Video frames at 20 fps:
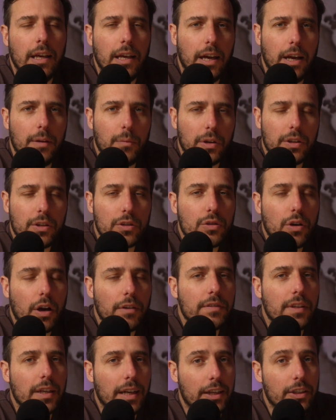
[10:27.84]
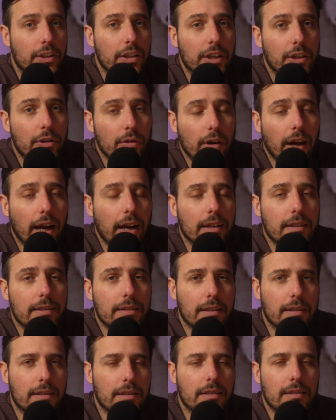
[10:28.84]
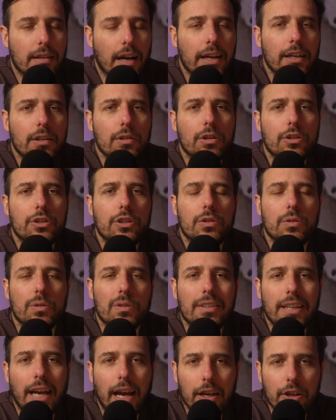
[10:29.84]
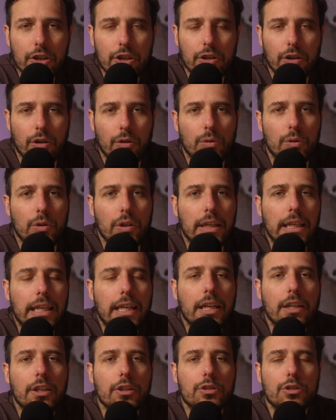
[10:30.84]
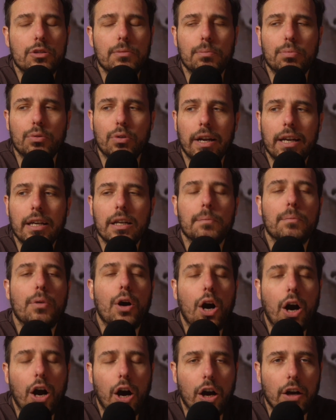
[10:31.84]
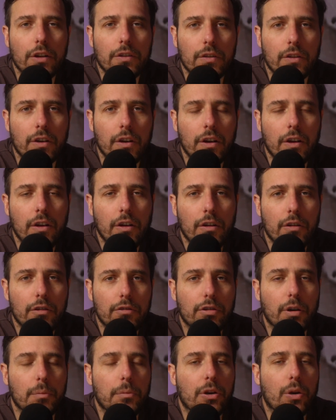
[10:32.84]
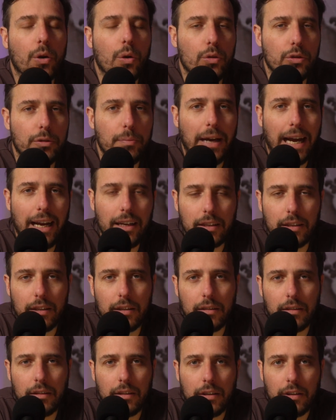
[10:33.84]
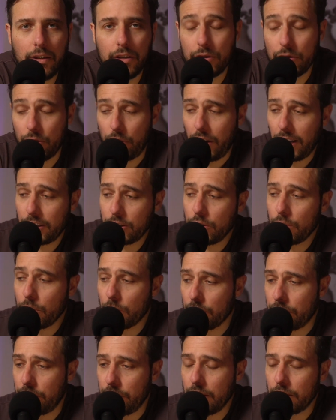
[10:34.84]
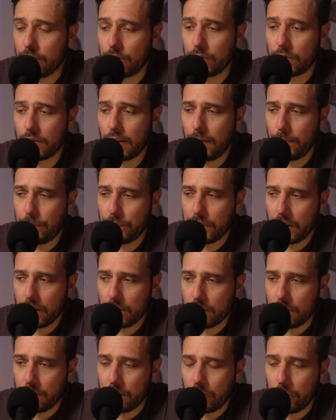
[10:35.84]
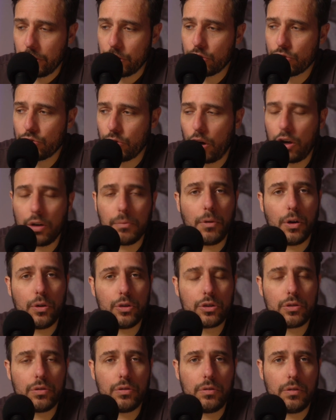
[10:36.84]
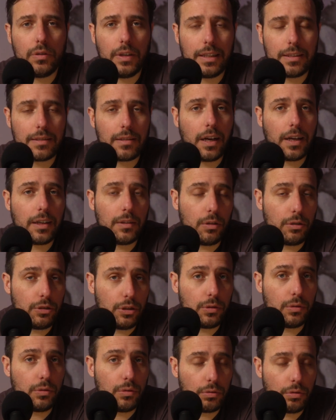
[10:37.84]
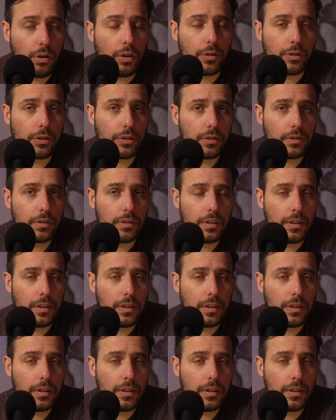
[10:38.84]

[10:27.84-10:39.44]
And what this often actually creates is the psychological tension or need to break apart from an old pattern. So it actually reveals some very strong emotional and psychological growth.